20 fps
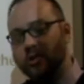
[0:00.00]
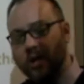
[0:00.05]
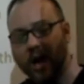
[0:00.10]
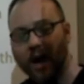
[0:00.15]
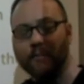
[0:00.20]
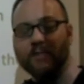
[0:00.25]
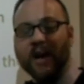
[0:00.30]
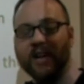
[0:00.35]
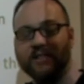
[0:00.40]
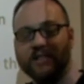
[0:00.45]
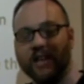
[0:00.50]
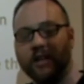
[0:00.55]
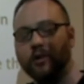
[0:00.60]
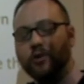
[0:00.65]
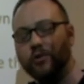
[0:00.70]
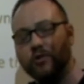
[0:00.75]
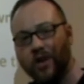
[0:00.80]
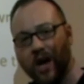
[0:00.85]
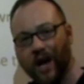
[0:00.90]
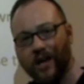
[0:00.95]
I'm not telling
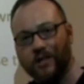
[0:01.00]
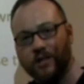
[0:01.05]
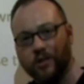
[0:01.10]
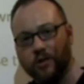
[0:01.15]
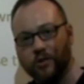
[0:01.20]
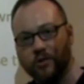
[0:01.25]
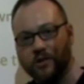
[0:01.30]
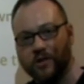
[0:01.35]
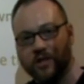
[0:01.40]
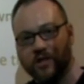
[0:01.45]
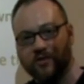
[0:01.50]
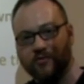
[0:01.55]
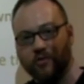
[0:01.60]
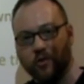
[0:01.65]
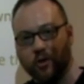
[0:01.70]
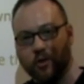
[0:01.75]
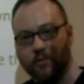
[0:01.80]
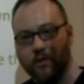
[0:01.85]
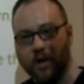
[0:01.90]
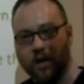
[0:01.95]
you not to use this
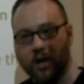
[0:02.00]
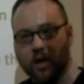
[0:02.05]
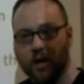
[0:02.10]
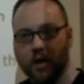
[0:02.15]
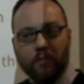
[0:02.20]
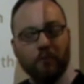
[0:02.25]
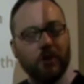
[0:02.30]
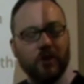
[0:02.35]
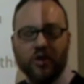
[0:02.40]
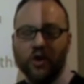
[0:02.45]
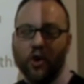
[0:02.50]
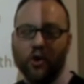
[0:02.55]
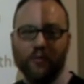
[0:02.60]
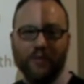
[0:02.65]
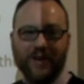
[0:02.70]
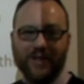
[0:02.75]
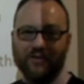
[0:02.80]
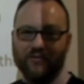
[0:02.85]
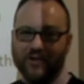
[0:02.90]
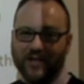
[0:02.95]
form, but
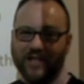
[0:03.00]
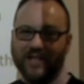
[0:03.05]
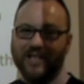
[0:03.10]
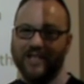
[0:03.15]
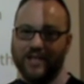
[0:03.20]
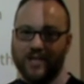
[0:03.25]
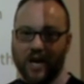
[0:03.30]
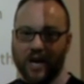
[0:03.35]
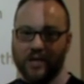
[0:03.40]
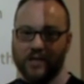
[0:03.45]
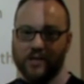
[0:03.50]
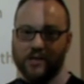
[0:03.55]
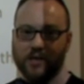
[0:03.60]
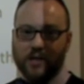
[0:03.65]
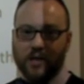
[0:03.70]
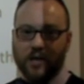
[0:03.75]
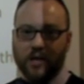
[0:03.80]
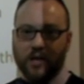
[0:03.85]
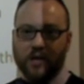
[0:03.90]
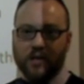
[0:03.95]
nobody really does.
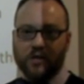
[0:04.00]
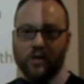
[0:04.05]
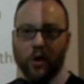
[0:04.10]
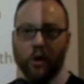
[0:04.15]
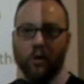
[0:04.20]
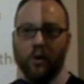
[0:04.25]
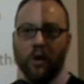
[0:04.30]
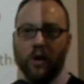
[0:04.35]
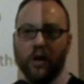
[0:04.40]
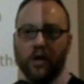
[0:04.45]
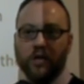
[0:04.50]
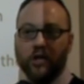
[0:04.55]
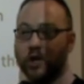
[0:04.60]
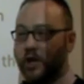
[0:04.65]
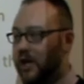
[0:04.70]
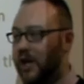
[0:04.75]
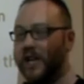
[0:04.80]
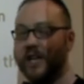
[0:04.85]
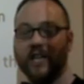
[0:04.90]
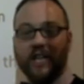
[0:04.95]
So you're
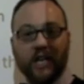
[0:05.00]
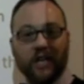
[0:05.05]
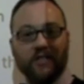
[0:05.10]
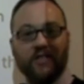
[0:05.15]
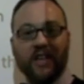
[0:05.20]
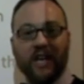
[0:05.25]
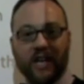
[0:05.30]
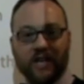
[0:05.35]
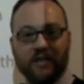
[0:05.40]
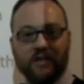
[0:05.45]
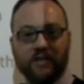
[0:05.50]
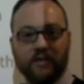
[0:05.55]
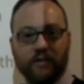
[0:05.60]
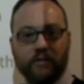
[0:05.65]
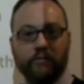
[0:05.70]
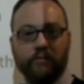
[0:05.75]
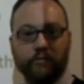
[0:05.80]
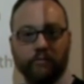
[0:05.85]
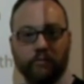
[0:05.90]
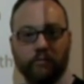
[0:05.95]
going to hear this
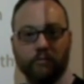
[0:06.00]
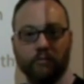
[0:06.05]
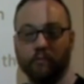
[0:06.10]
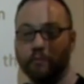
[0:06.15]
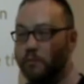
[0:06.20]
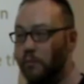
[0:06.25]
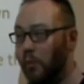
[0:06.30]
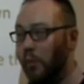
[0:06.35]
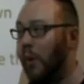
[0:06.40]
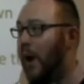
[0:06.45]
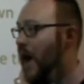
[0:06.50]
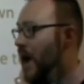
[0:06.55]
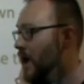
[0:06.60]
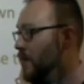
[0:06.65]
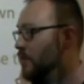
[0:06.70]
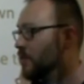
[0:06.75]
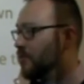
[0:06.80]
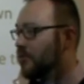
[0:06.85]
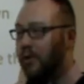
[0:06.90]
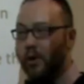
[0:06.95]
way
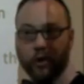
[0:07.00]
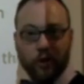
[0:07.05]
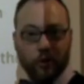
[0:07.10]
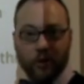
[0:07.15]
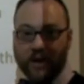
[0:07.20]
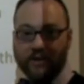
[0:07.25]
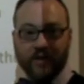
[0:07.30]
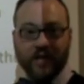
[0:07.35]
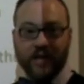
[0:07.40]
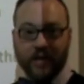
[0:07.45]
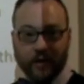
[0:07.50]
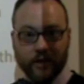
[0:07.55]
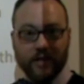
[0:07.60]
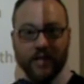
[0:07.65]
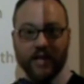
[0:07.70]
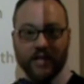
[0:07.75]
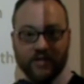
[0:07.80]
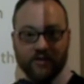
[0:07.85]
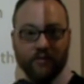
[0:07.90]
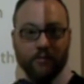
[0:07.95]
before you ever hear
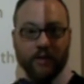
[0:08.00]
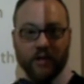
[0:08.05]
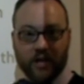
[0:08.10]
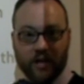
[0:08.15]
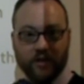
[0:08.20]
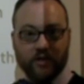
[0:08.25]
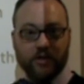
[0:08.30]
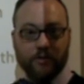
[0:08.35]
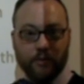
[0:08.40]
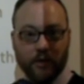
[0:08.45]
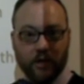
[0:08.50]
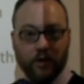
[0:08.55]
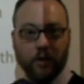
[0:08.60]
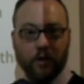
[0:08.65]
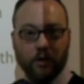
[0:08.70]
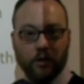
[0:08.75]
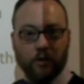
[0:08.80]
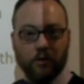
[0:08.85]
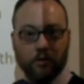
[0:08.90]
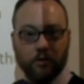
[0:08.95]
this from another speaker.
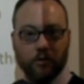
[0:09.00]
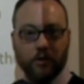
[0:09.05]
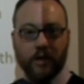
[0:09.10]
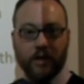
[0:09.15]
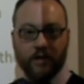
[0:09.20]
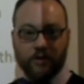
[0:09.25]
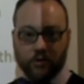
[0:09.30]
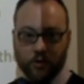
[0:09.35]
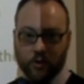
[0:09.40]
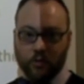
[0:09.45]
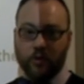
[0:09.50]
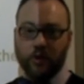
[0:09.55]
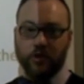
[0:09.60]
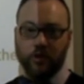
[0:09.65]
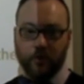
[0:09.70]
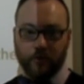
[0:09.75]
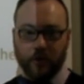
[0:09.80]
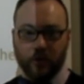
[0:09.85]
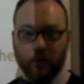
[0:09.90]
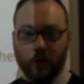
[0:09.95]
Okay, so I want
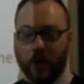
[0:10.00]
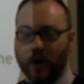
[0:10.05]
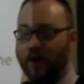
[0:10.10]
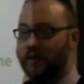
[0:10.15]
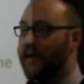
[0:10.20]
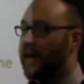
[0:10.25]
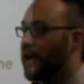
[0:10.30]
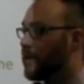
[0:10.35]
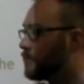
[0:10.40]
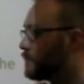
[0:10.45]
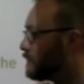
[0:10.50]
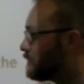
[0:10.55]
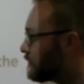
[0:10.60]
you to be aware of that.